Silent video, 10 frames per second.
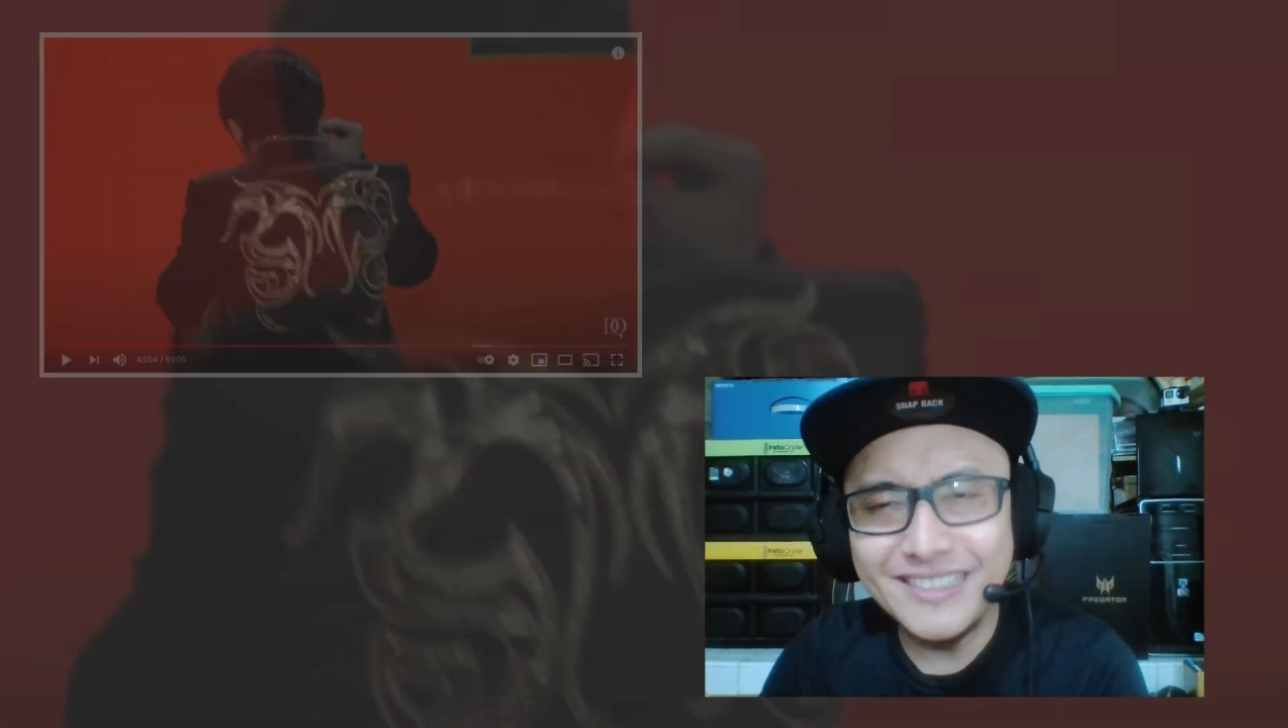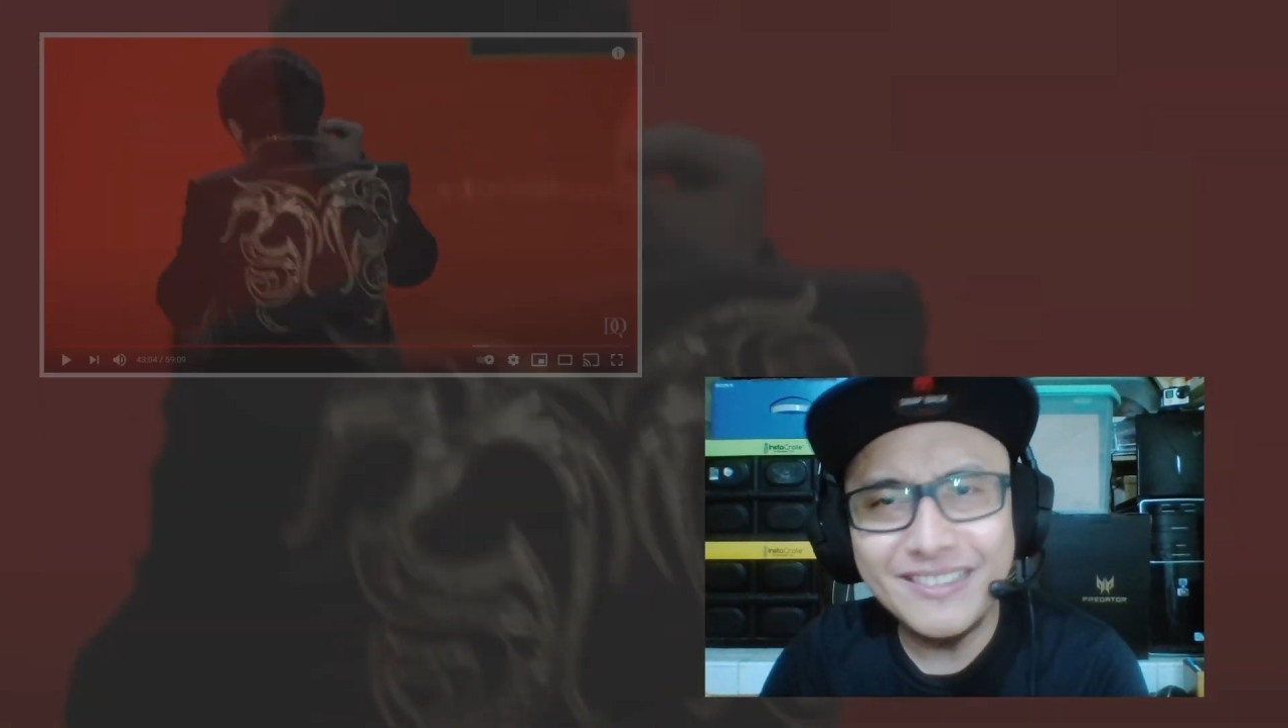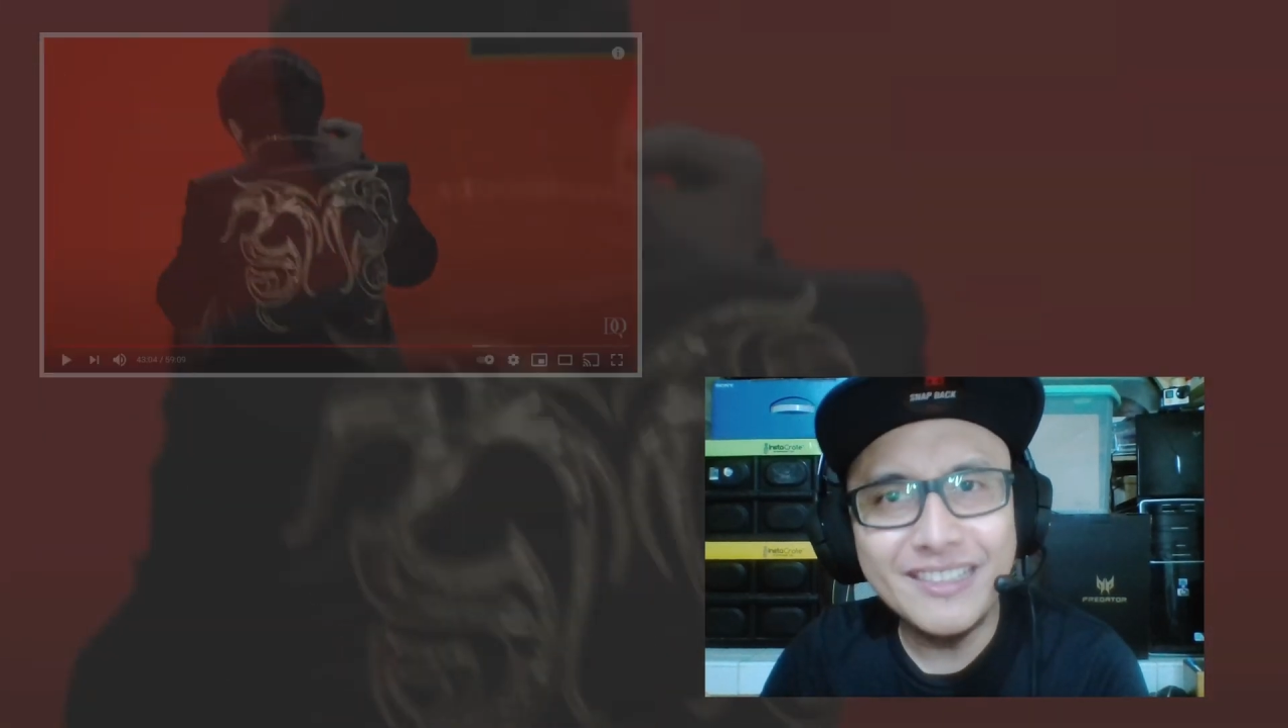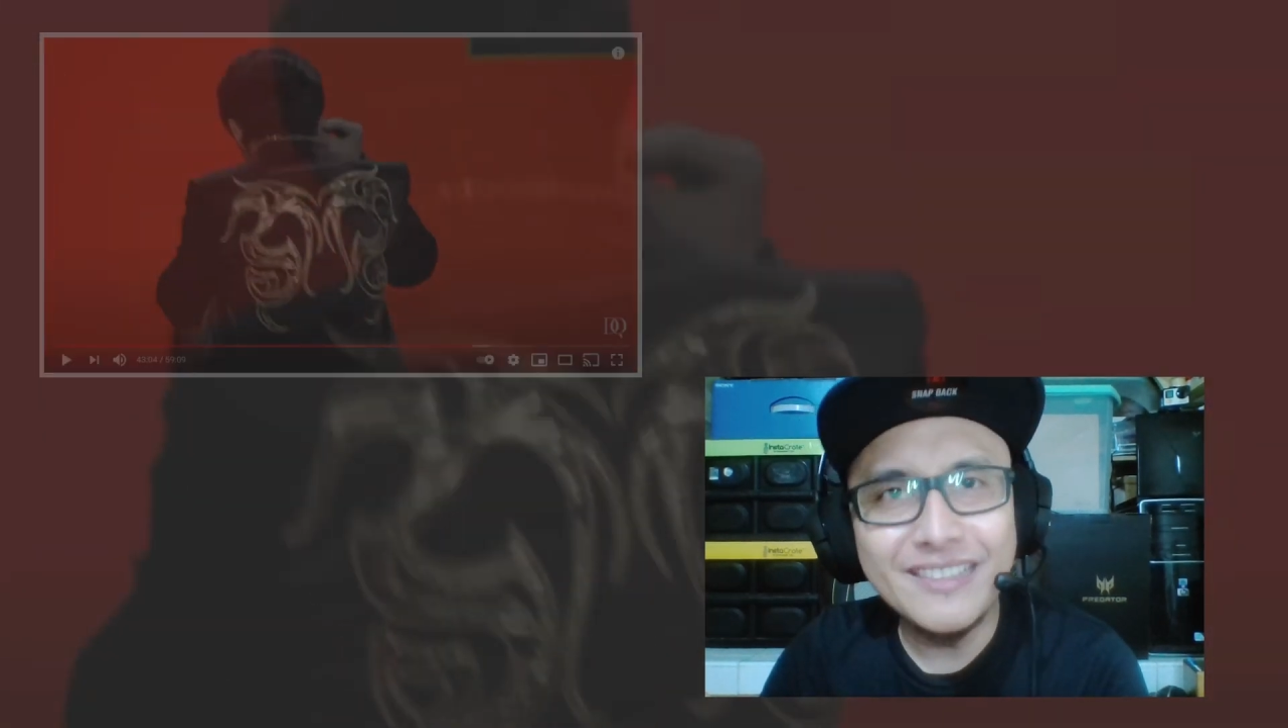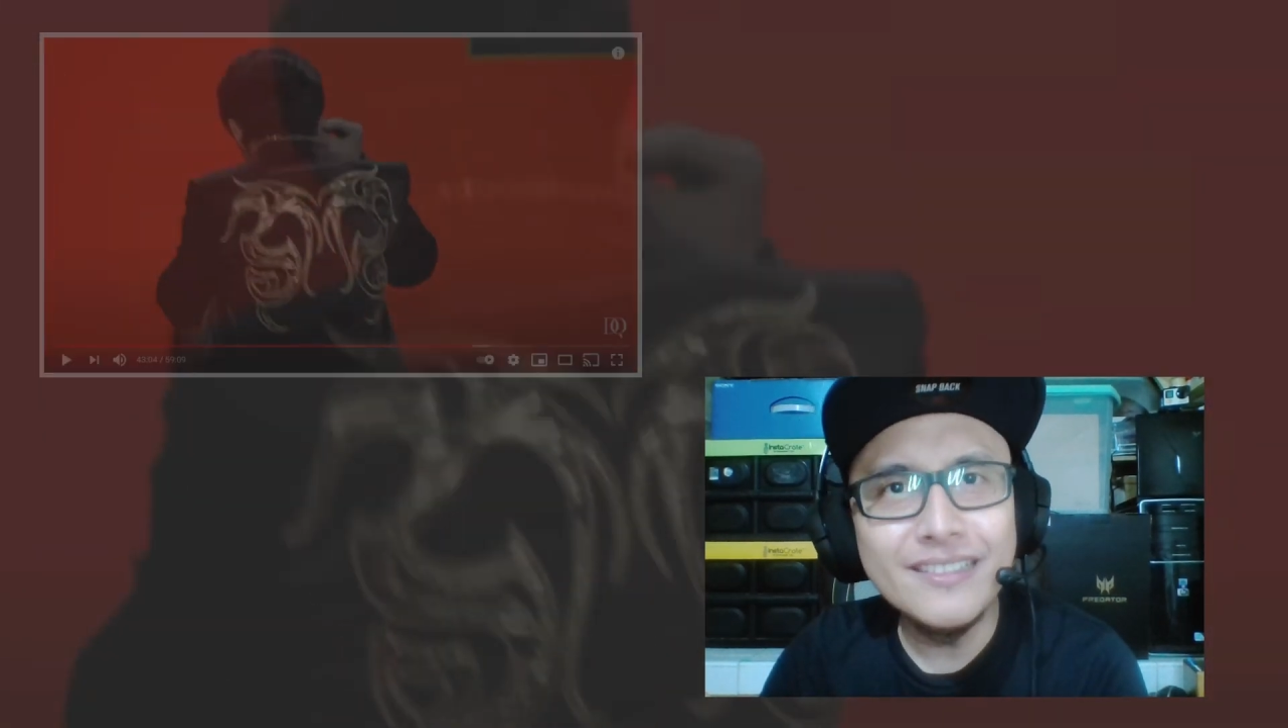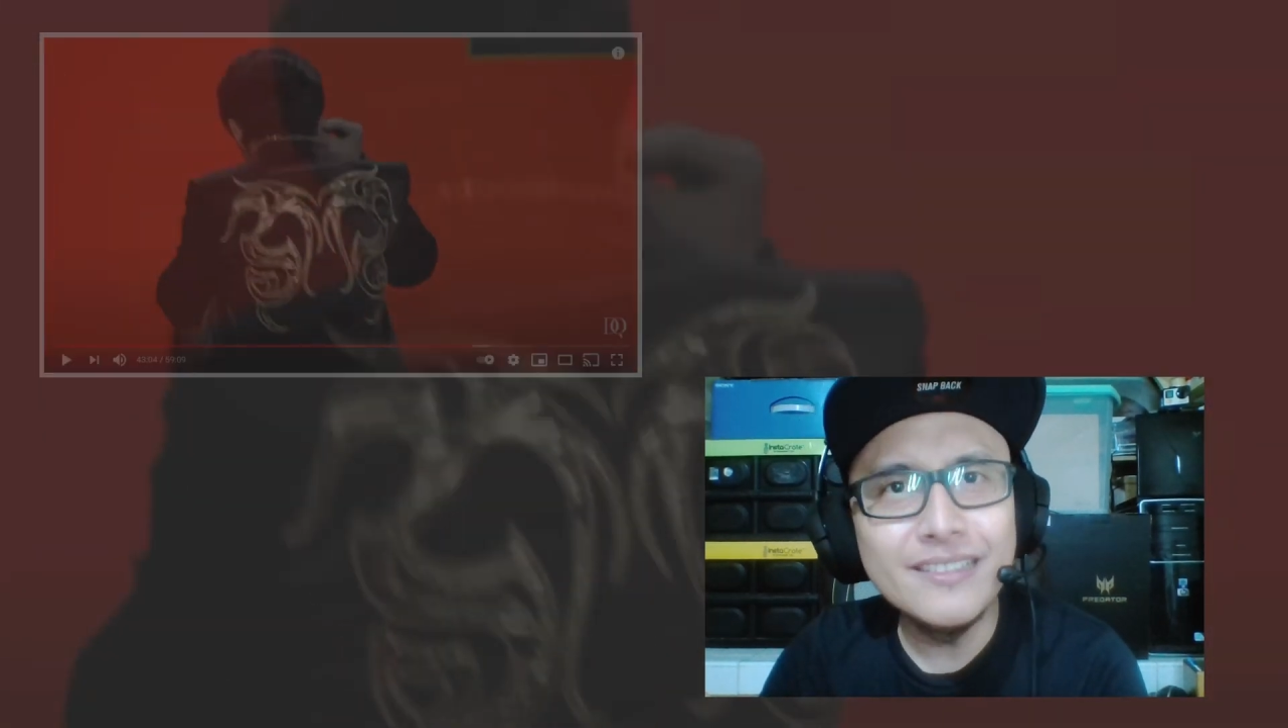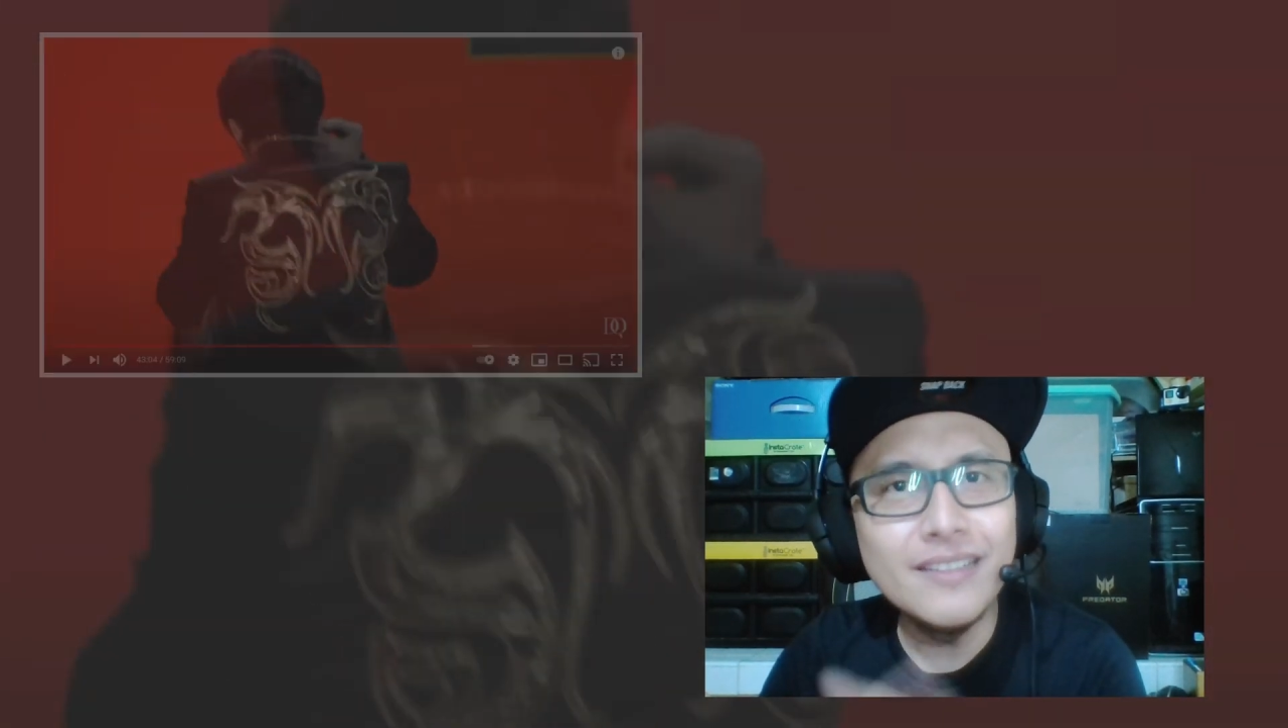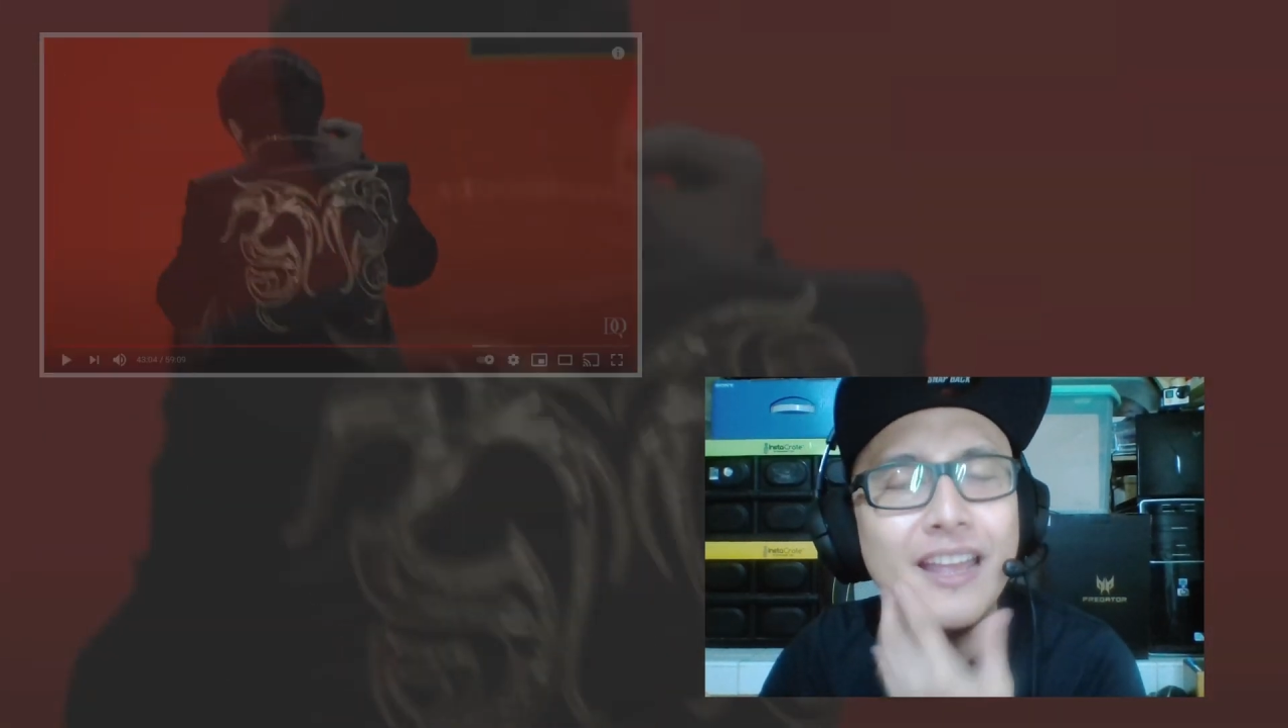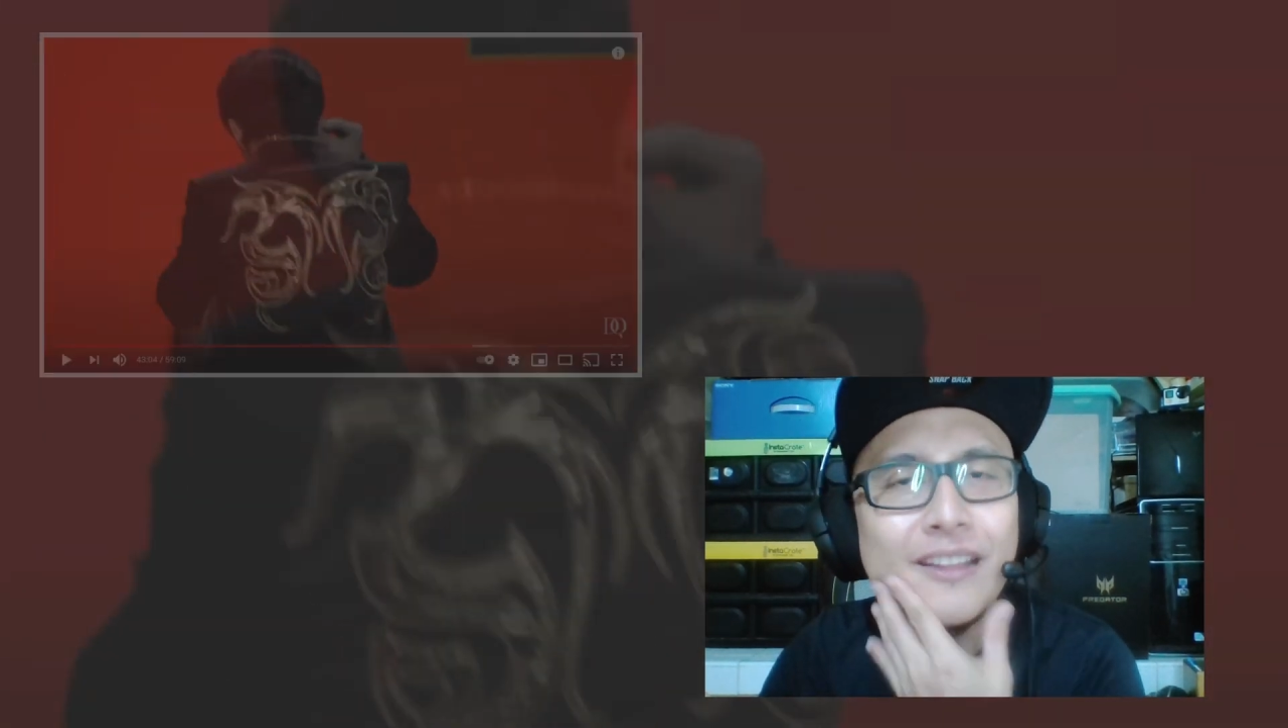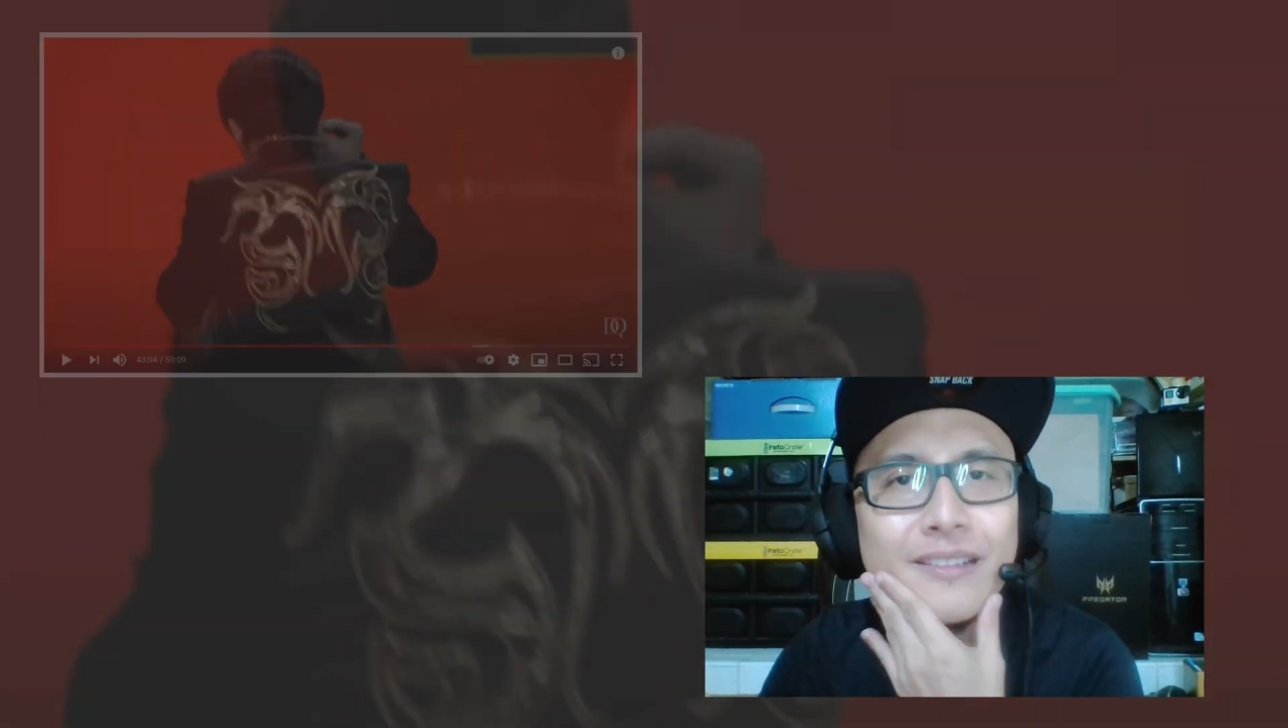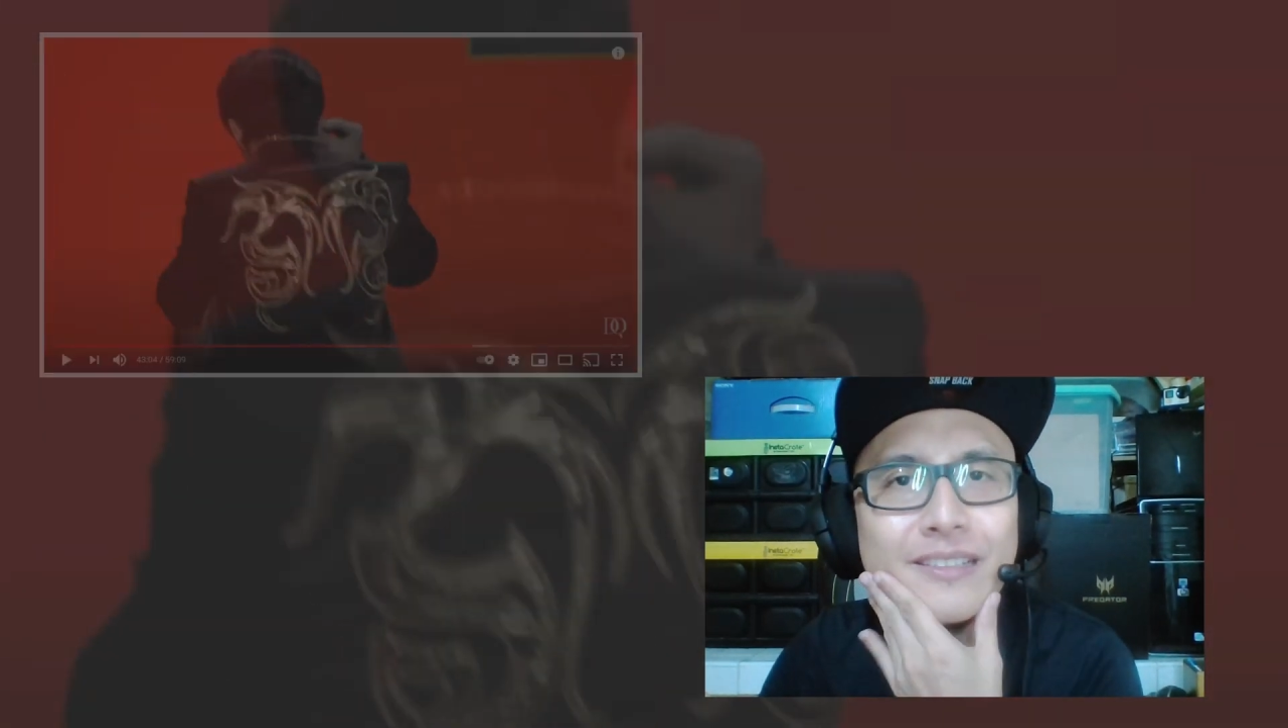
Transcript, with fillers: it, it, I